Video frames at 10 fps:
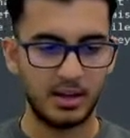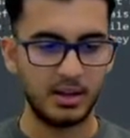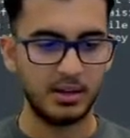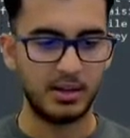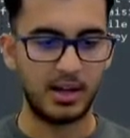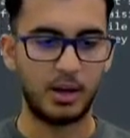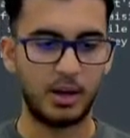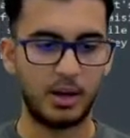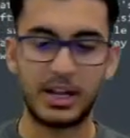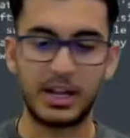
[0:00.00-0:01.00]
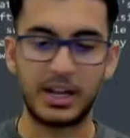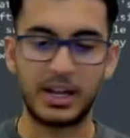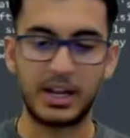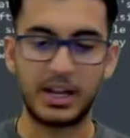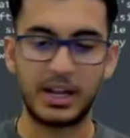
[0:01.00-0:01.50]
Now, we actually
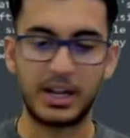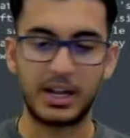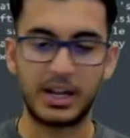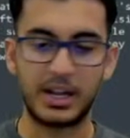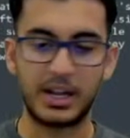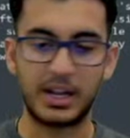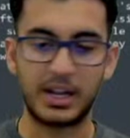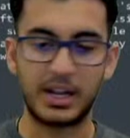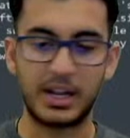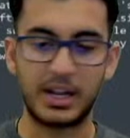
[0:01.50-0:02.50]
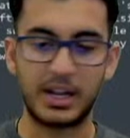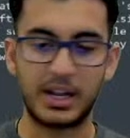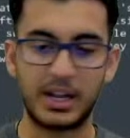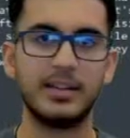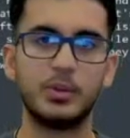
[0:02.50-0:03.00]
come across another problem,
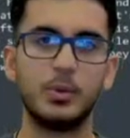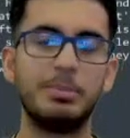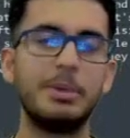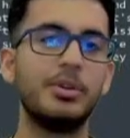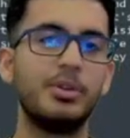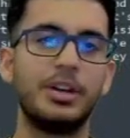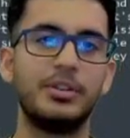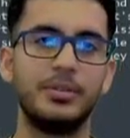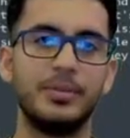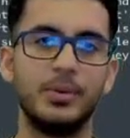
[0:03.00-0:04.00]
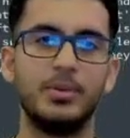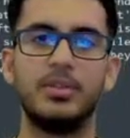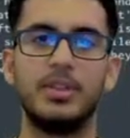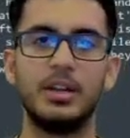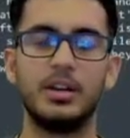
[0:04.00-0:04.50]
is that when people write
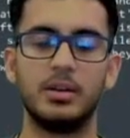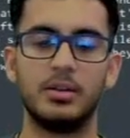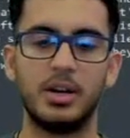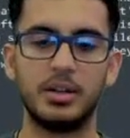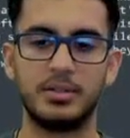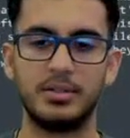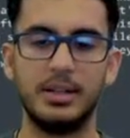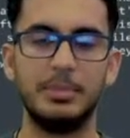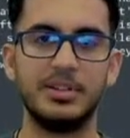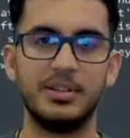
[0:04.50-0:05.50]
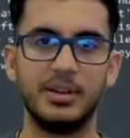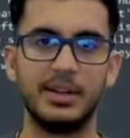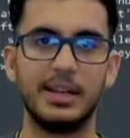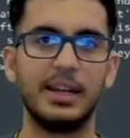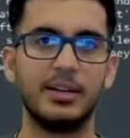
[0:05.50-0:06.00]
reviews, they are not limited on a
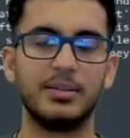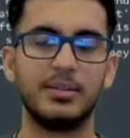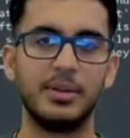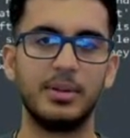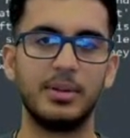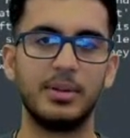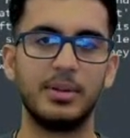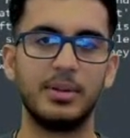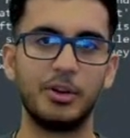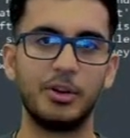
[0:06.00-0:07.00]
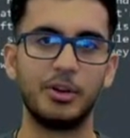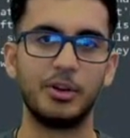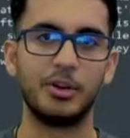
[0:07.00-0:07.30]
length. So they can be writing reviews of